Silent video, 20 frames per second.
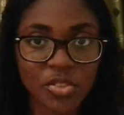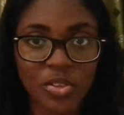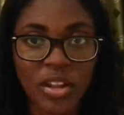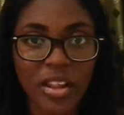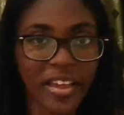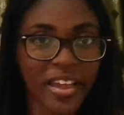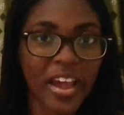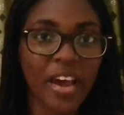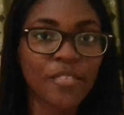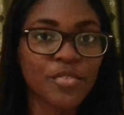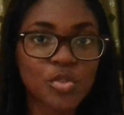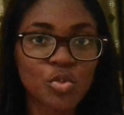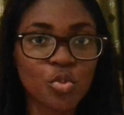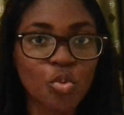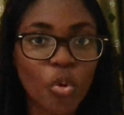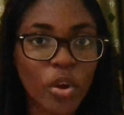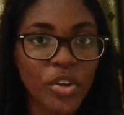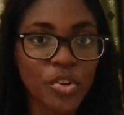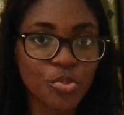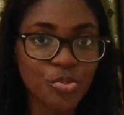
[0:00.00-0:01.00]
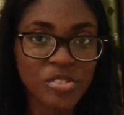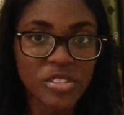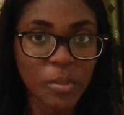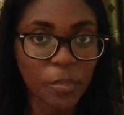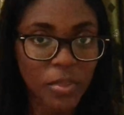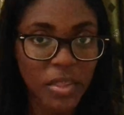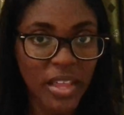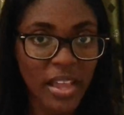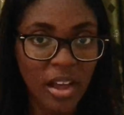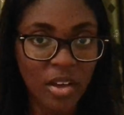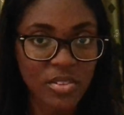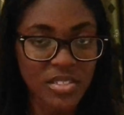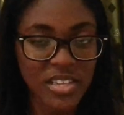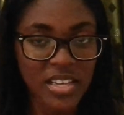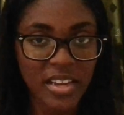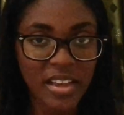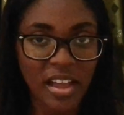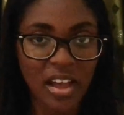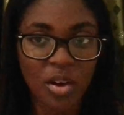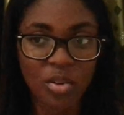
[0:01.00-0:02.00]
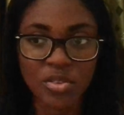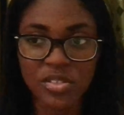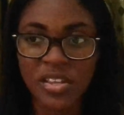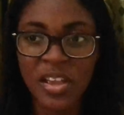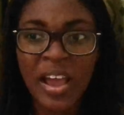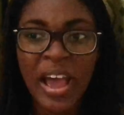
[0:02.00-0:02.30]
or like I have to go and do something outside the house,